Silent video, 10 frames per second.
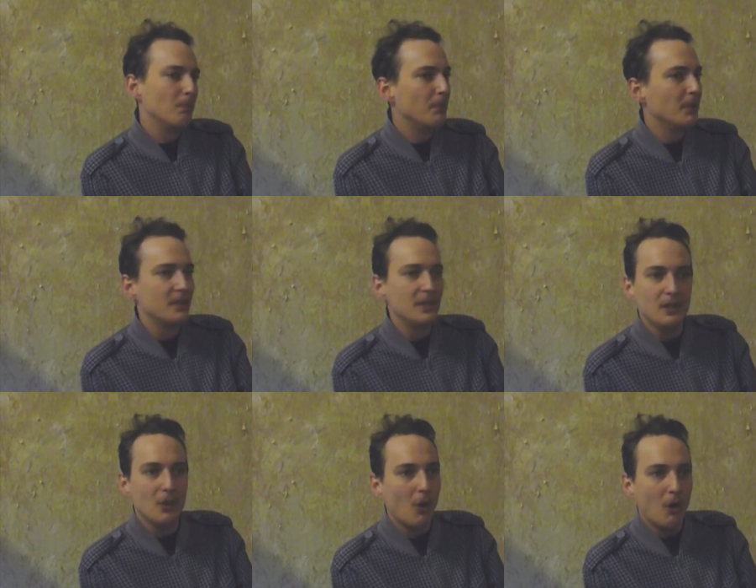
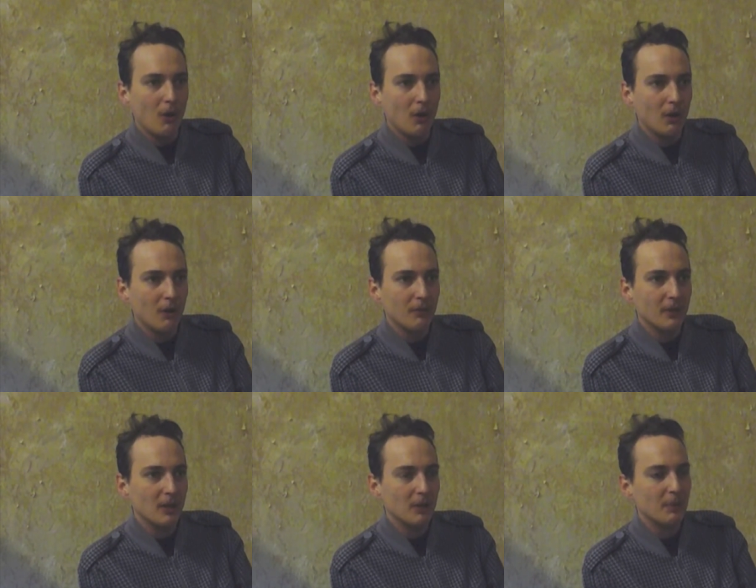petit call
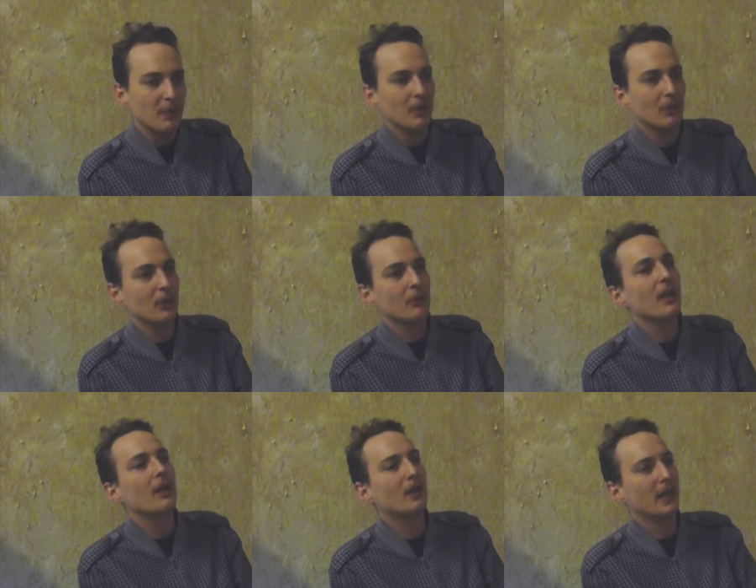of people who were
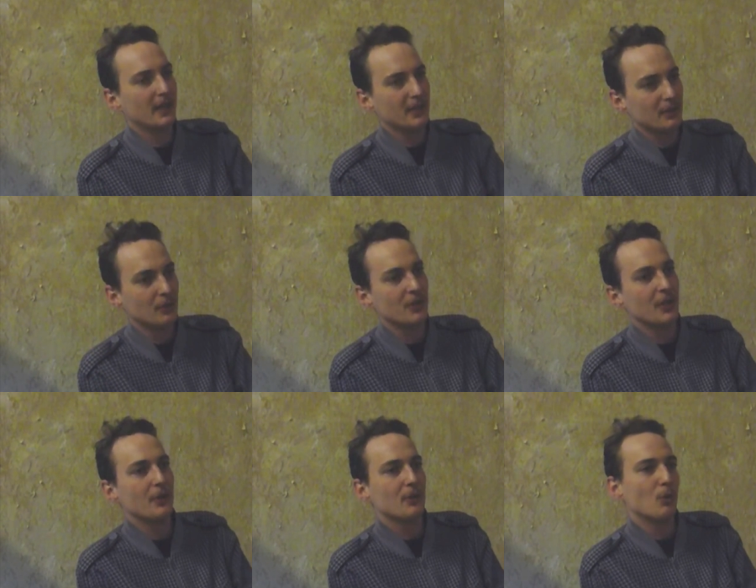like, okay, he's doing
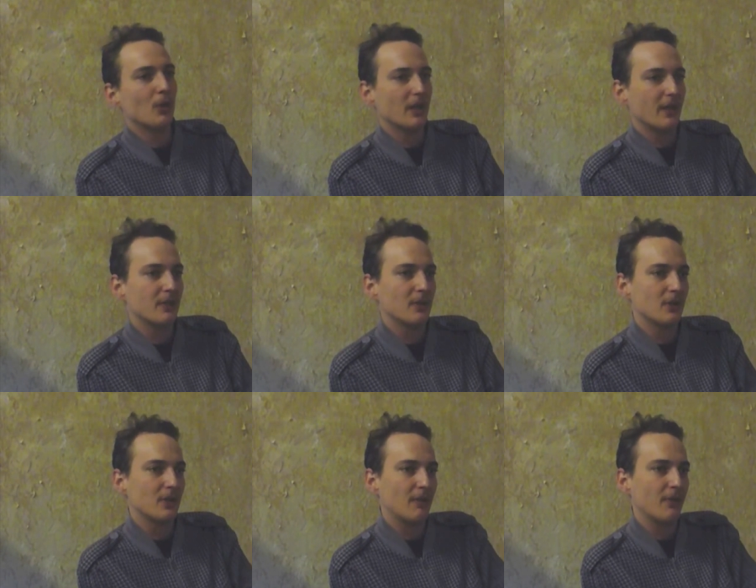serious work and that's good
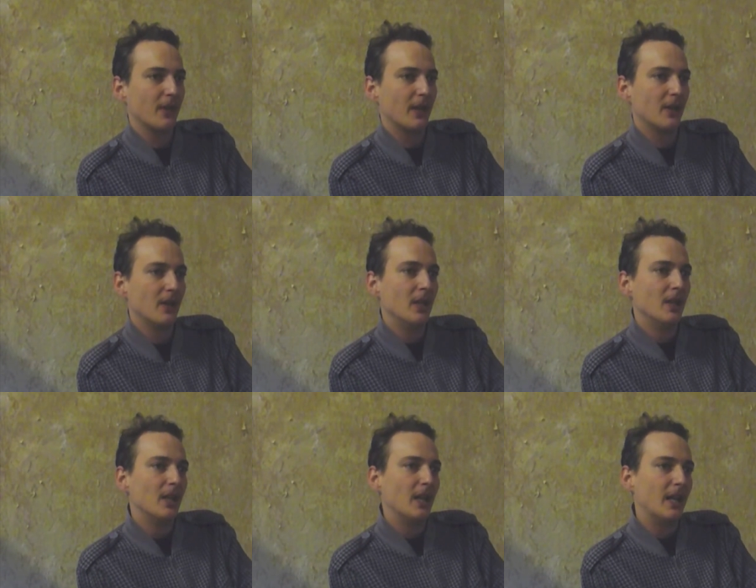stuff there,
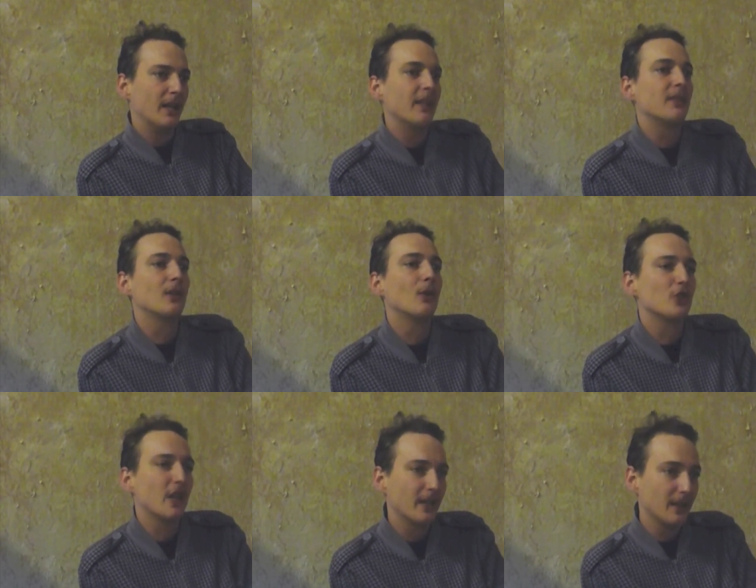and let's go
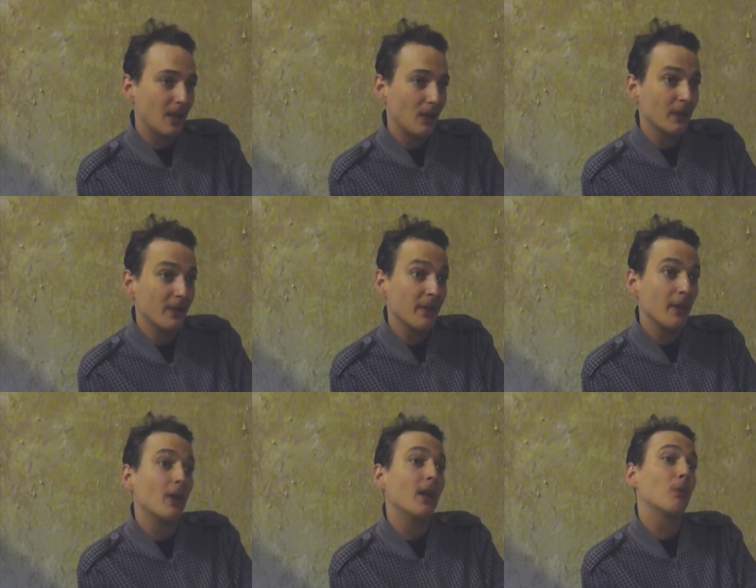check it out. And then
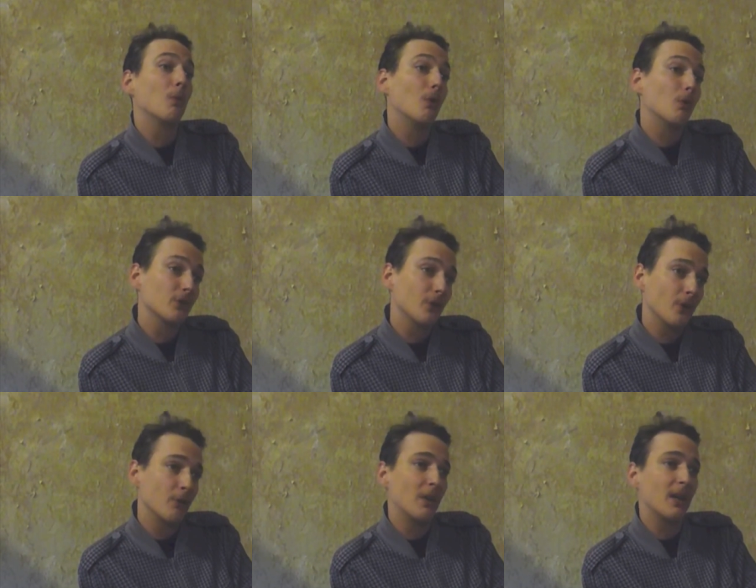they were like, whoa,
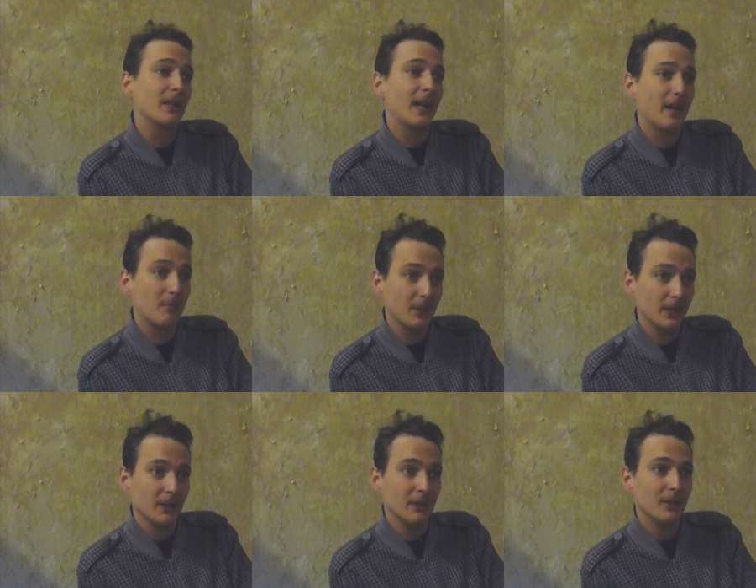so urban art can
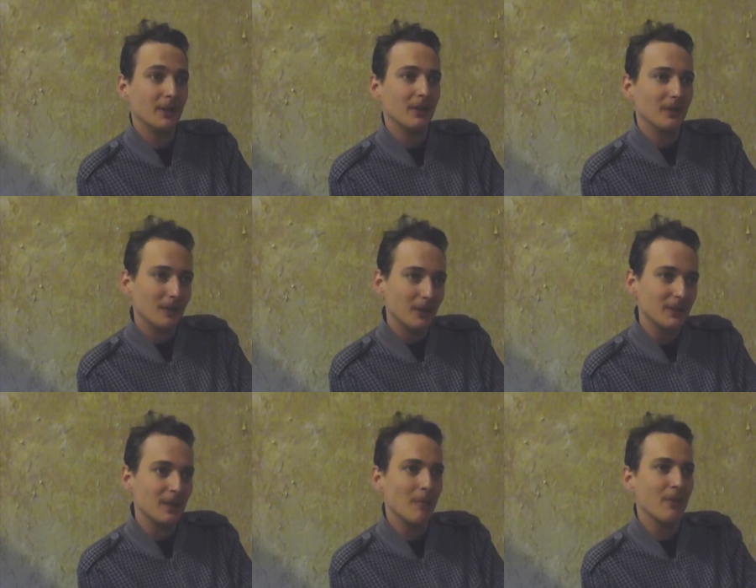be
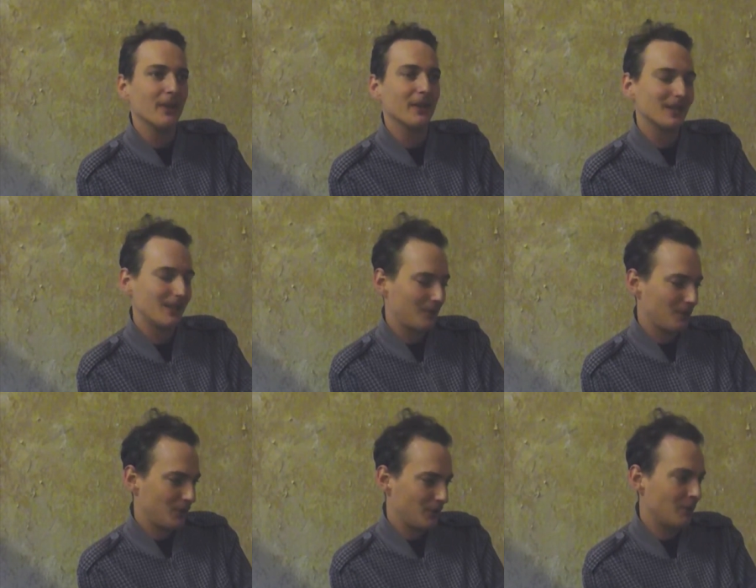something. It's like,
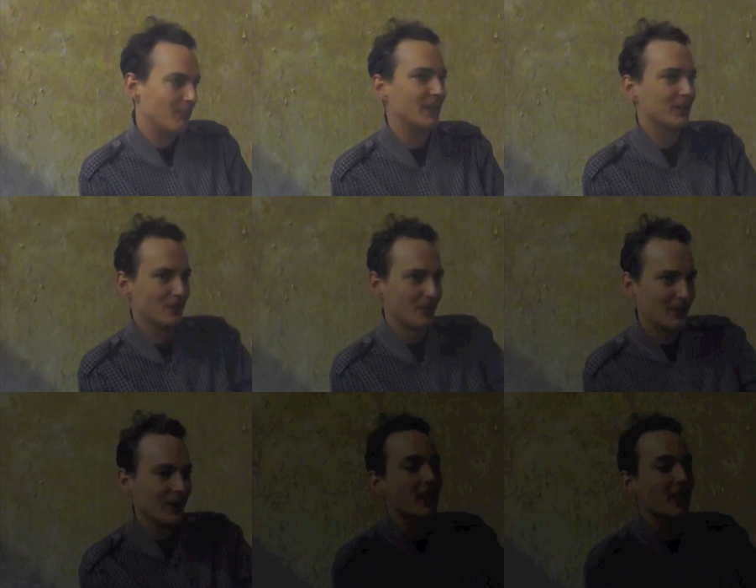sure man, just look at